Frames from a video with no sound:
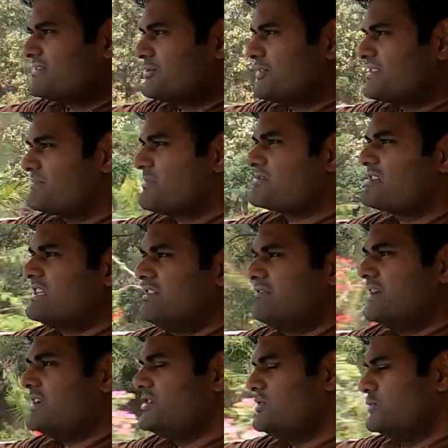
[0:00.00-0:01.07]
So especially
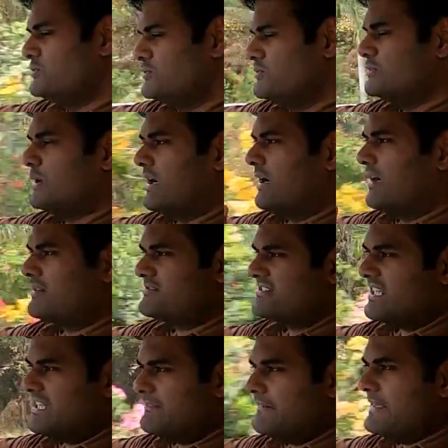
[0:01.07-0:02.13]
when you are
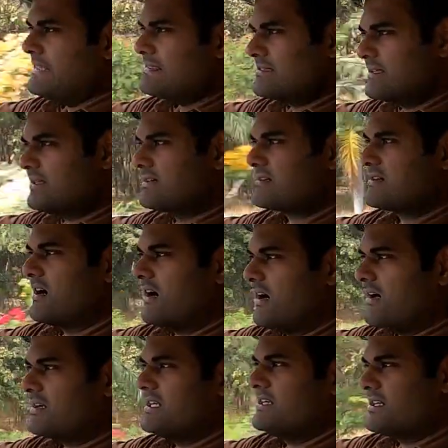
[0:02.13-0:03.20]
driving the
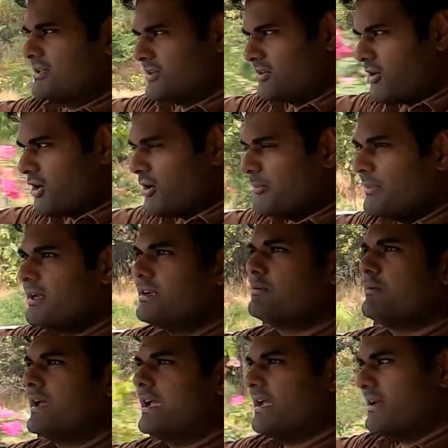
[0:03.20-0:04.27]
car in a normal
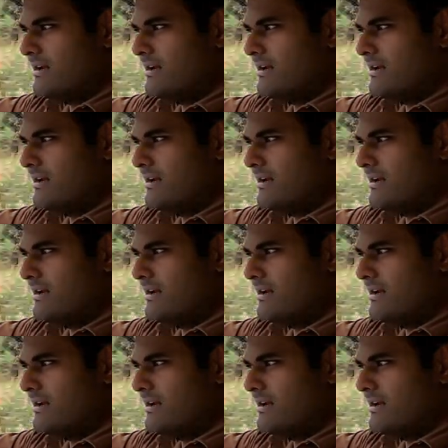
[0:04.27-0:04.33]
way,